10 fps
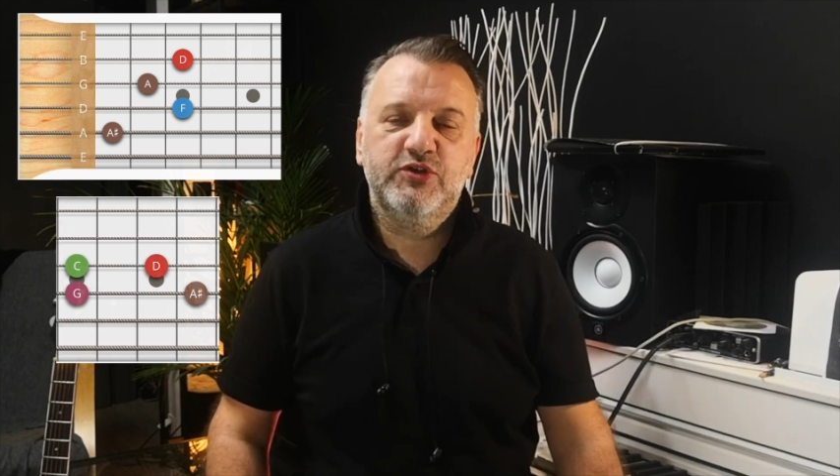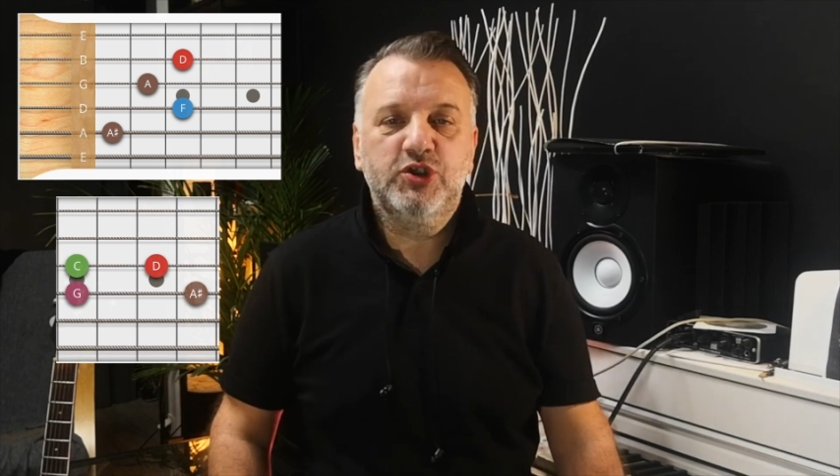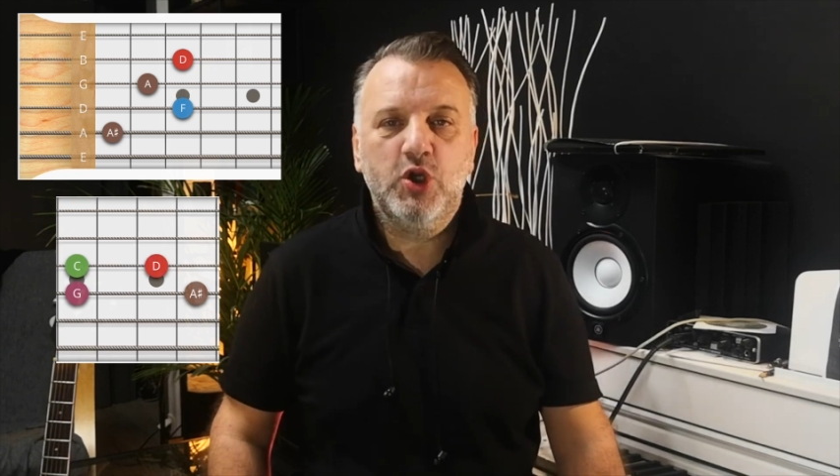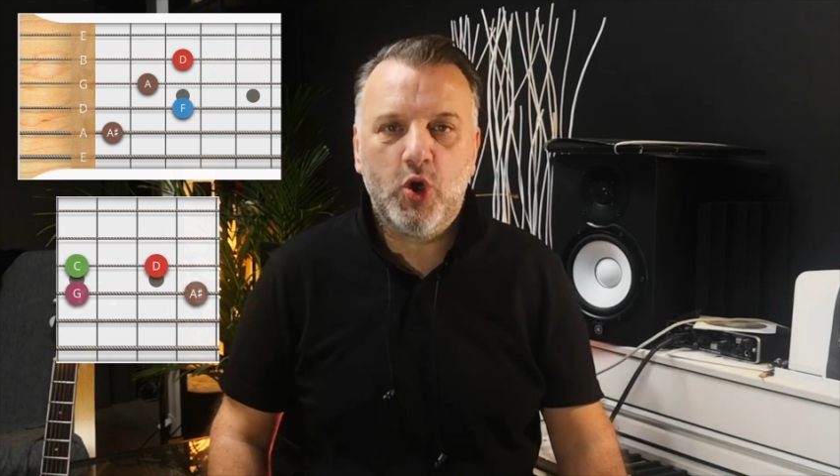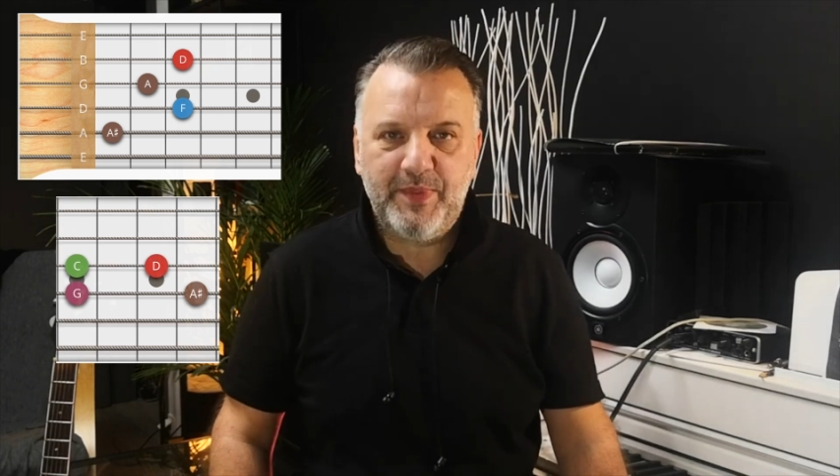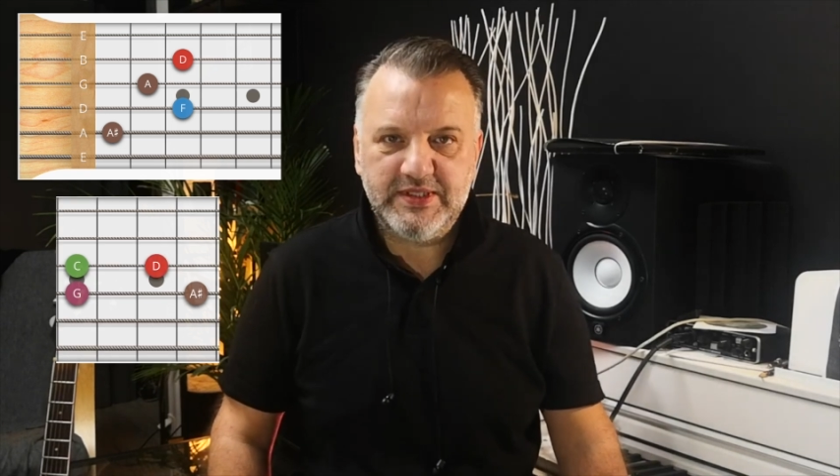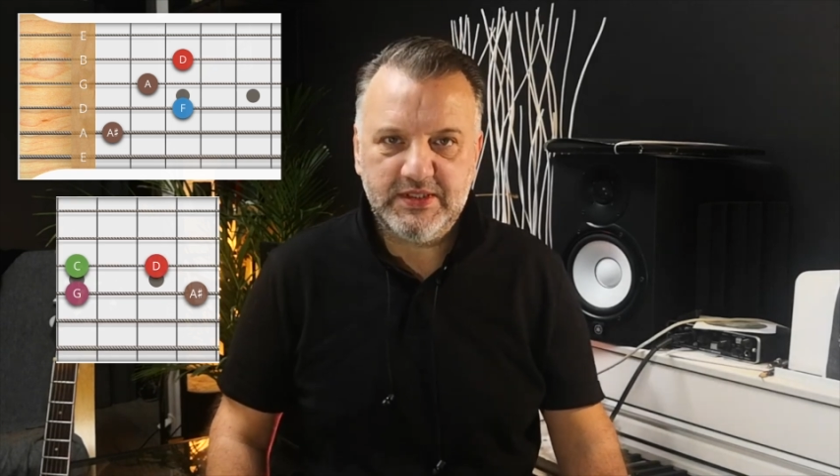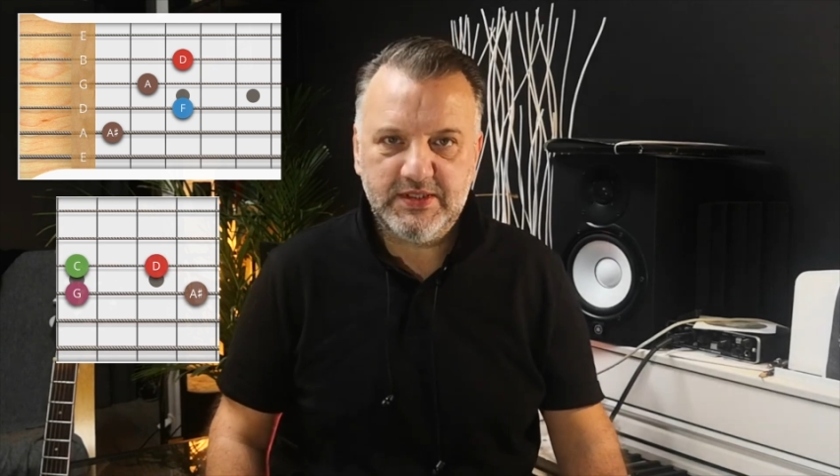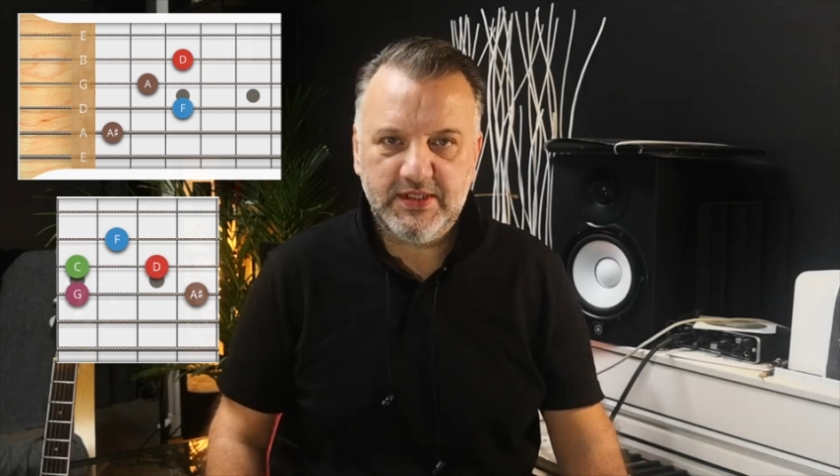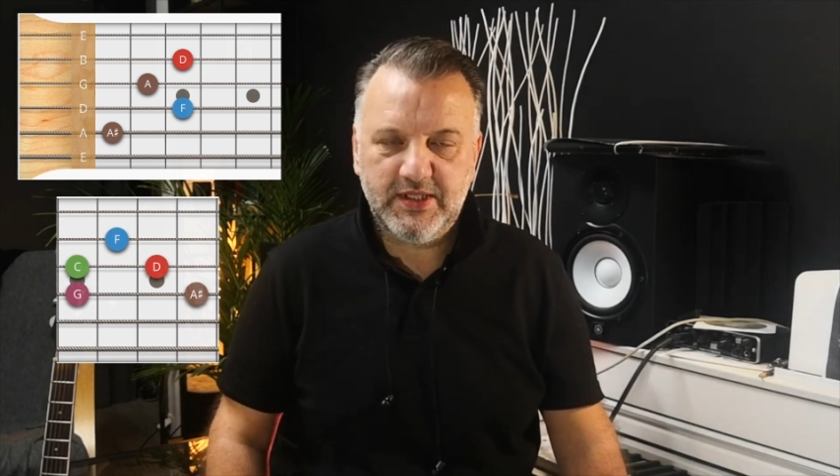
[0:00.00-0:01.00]
Let's see
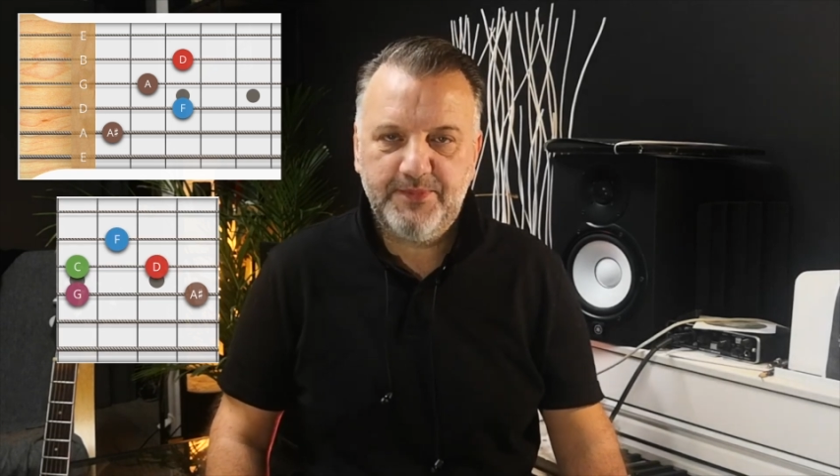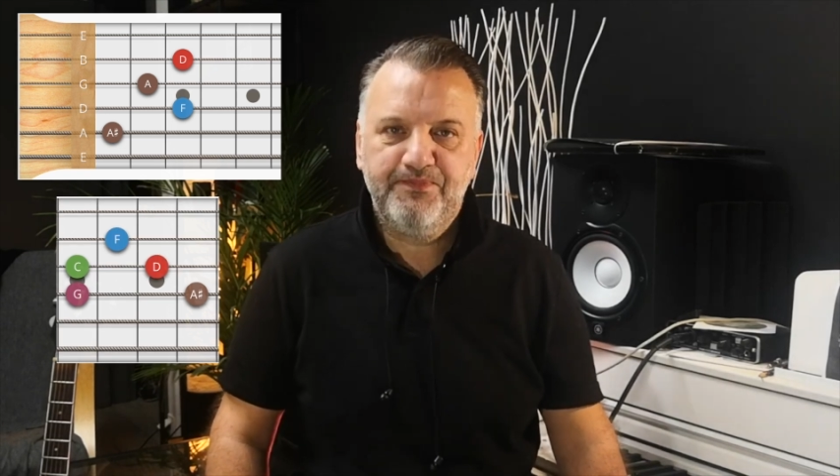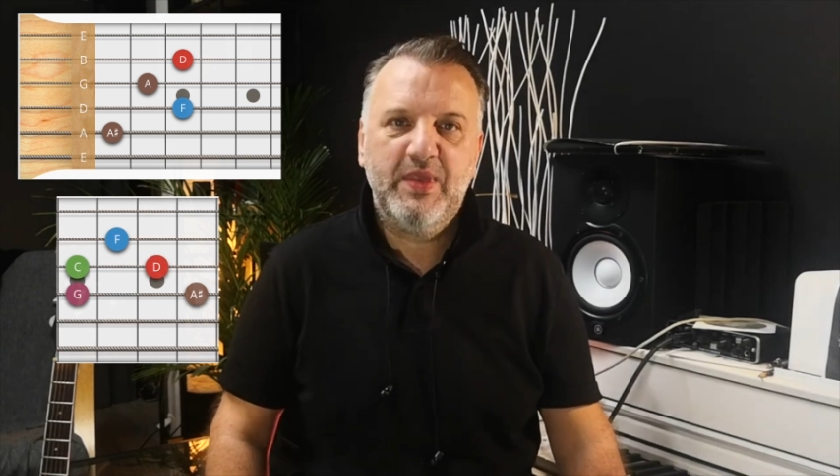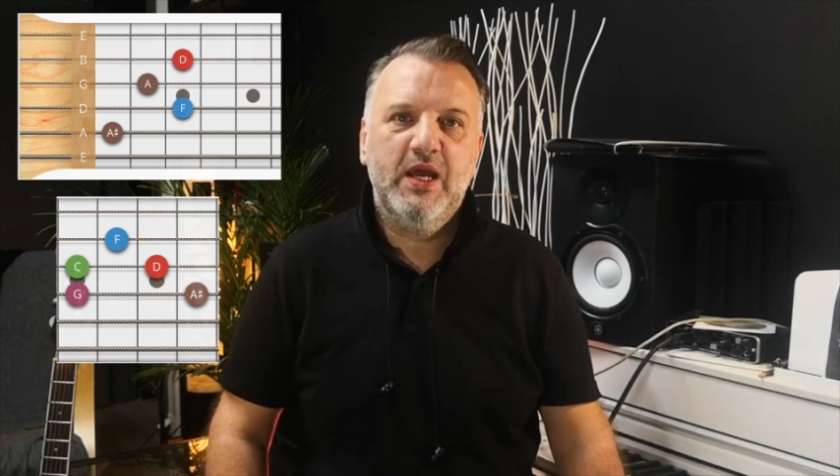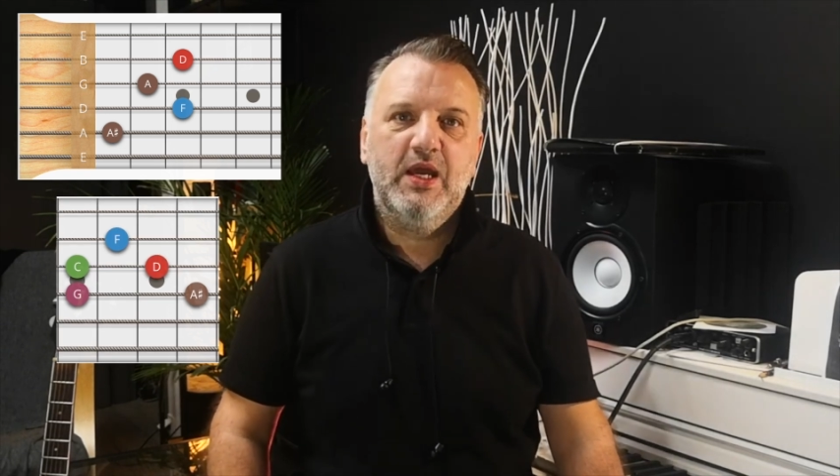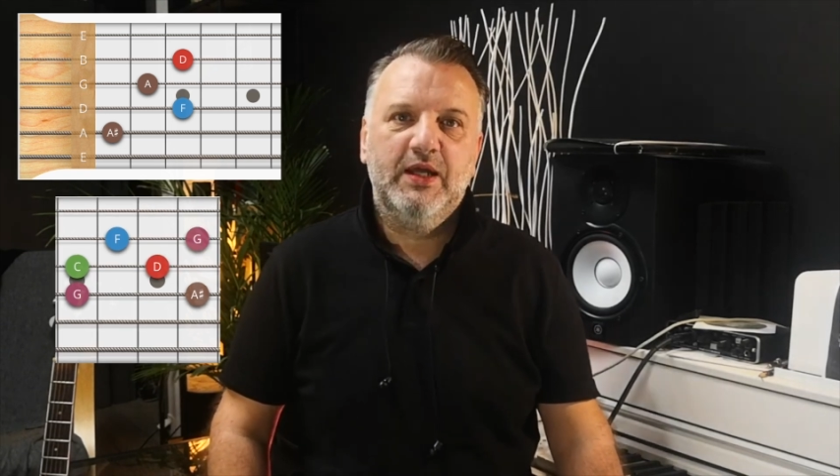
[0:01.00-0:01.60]
how each note of the